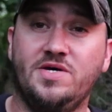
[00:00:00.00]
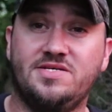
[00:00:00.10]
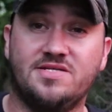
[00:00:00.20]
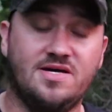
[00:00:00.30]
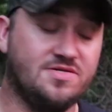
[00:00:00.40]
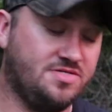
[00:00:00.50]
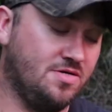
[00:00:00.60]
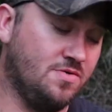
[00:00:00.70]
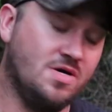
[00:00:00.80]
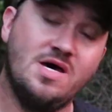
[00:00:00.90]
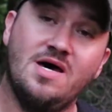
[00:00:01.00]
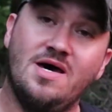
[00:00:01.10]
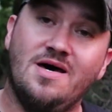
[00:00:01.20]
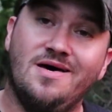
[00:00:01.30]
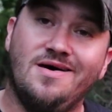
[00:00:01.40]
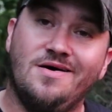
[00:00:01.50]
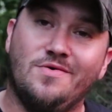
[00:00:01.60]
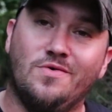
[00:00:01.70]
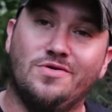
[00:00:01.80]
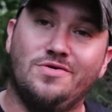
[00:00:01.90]
weeks now, so
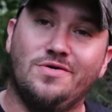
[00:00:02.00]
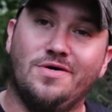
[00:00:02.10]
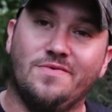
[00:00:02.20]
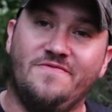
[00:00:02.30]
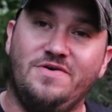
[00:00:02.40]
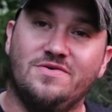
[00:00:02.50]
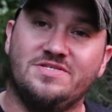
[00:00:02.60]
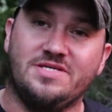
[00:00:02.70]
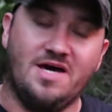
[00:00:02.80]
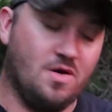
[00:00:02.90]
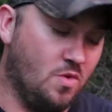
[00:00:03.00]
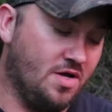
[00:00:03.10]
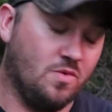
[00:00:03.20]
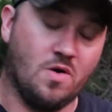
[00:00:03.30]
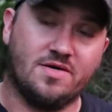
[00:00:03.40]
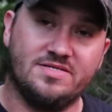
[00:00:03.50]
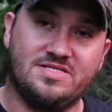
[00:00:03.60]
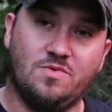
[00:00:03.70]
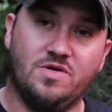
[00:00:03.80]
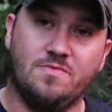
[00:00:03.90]
we'll do a review and see how well it worked and
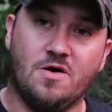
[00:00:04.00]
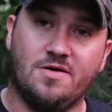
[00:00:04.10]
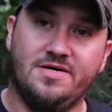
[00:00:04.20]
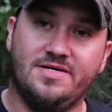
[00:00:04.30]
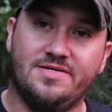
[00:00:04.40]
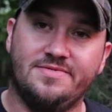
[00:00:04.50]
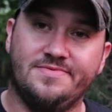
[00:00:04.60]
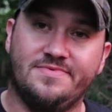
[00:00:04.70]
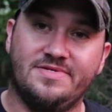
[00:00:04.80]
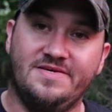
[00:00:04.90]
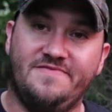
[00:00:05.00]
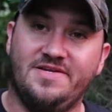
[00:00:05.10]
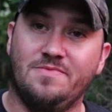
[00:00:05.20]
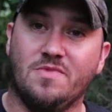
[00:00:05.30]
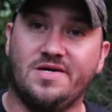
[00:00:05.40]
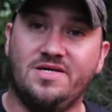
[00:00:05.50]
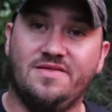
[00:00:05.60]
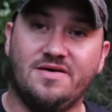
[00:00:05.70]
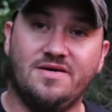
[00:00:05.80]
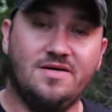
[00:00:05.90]
see what it brought in. And if it didn't bring
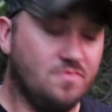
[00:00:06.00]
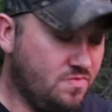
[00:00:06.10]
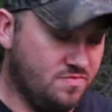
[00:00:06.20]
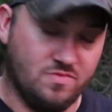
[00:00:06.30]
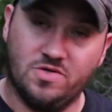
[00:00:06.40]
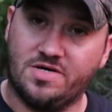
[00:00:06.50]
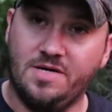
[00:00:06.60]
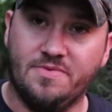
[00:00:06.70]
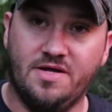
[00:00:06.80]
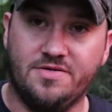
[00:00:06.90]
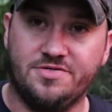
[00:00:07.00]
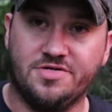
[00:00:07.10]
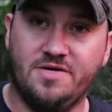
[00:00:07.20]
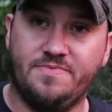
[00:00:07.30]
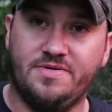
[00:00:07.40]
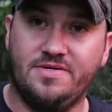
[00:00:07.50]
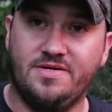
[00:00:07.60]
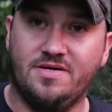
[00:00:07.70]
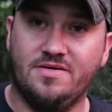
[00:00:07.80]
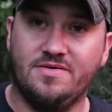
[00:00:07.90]
anything in, we'll keep letting her drip and
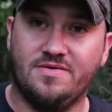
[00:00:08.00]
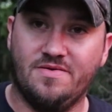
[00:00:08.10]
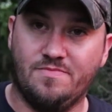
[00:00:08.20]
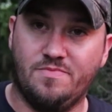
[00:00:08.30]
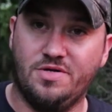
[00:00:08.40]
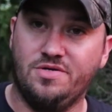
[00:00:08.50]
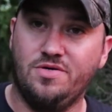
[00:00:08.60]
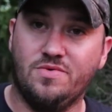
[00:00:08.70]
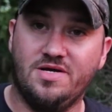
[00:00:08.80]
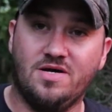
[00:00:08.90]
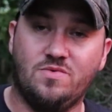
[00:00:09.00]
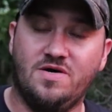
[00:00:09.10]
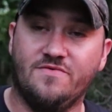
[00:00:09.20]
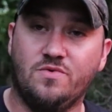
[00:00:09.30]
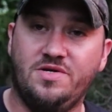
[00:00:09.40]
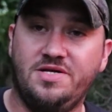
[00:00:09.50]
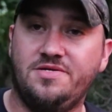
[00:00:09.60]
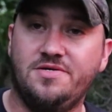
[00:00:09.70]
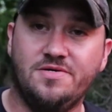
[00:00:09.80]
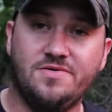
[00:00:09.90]
put a new one out, whatever we need
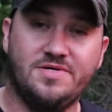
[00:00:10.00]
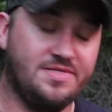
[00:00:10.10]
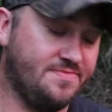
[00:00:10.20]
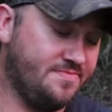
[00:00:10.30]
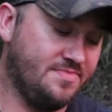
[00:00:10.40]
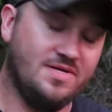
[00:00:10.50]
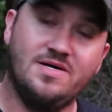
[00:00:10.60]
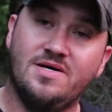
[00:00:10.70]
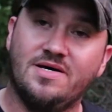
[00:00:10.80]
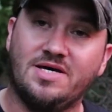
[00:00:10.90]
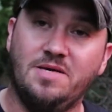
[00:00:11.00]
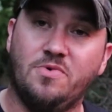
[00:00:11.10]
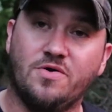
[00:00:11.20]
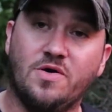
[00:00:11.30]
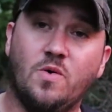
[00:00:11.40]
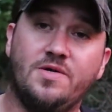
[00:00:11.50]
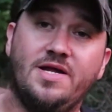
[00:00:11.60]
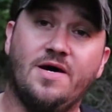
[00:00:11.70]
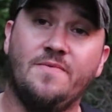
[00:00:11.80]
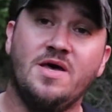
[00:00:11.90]
to do, and keep on going.
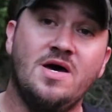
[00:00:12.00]
Now,